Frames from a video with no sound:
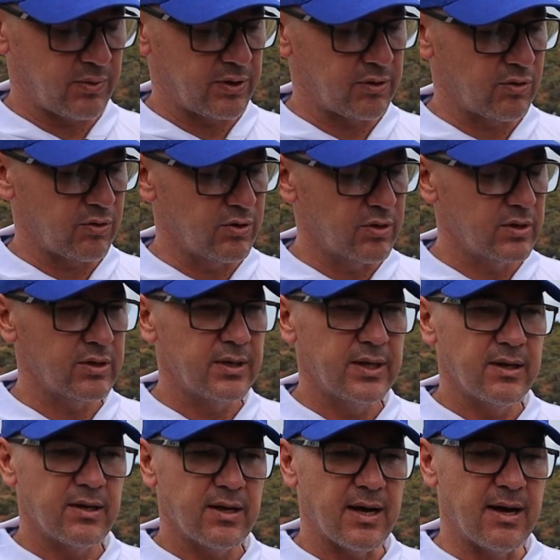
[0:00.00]
your hook,
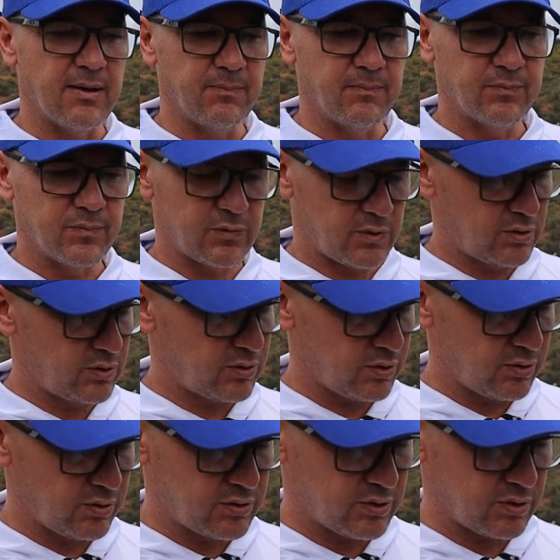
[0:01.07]

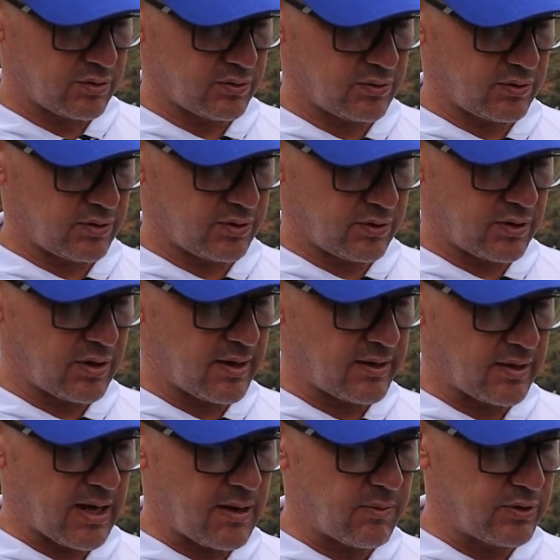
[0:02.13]
through to,
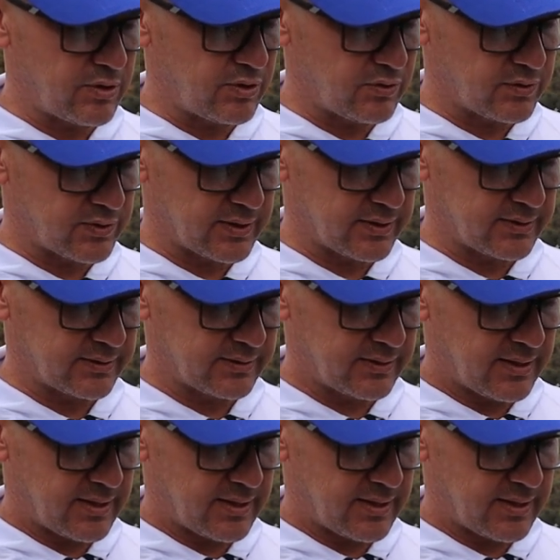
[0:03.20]
I would use this